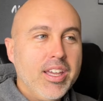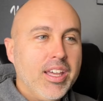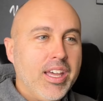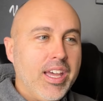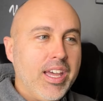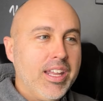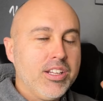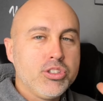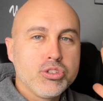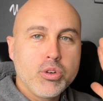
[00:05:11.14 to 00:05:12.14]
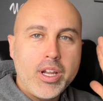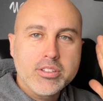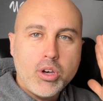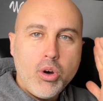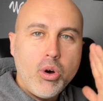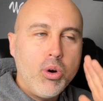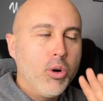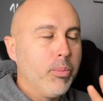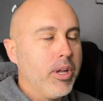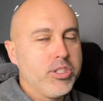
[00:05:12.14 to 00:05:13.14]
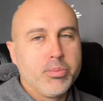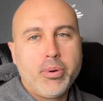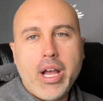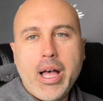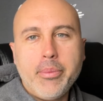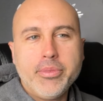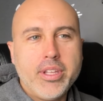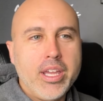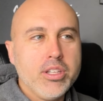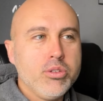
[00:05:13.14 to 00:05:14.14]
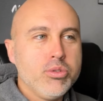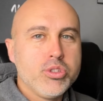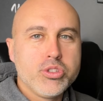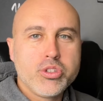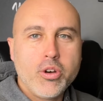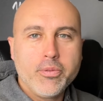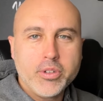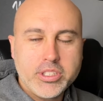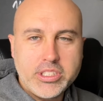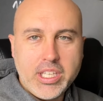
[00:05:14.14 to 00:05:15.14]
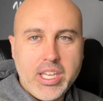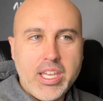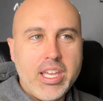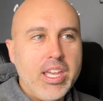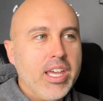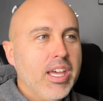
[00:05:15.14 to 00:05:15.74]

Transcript: And it just creates a whole bunch of problems that you just don't foresee.